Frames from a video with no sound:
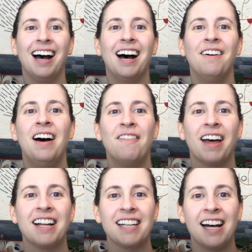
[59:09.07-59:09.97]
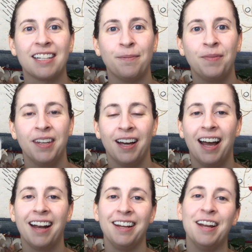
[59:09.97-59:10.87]
uh, that's awesome.
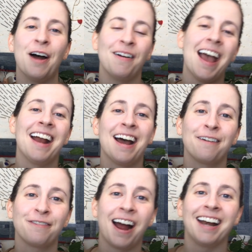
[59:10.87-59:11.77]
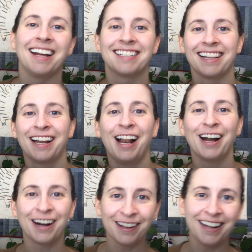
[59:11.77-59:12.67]
And you know, yeah, and our Friday is a little
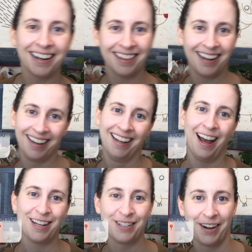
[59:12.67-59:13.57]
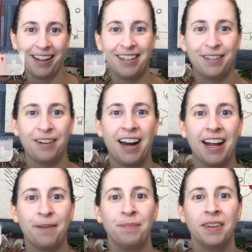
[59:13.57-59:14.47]
earlier than Australia's
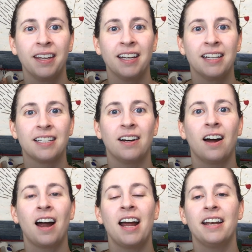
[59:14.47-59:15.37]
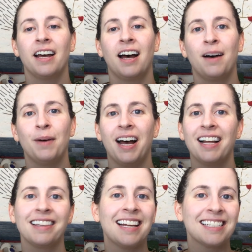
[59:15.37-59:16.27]
Friday. So, all right,
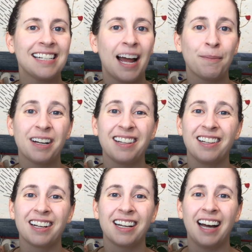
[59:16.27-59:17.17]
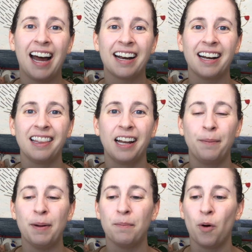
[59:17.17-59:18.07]
um, Leslie, I'm going to look at it a little
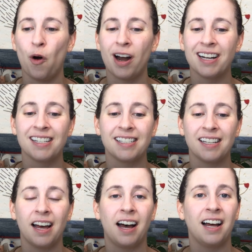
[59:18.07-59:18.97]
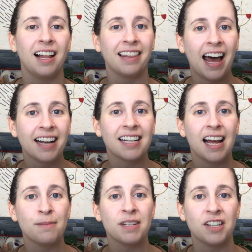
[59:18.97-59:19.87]
bit more. Uh, a lot of
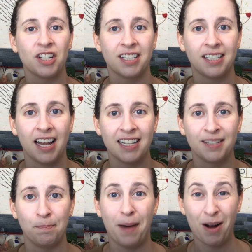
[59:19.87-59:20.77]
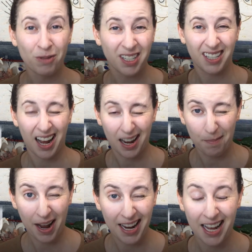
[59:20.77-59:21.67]
times it just says bounced on
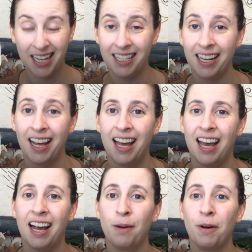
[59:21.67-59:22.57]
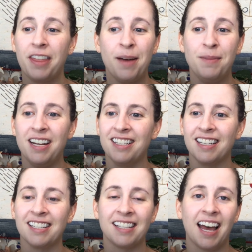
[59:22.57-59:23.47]
my end. And what that means
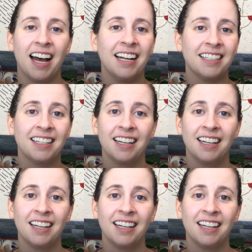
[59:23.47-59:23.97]
is that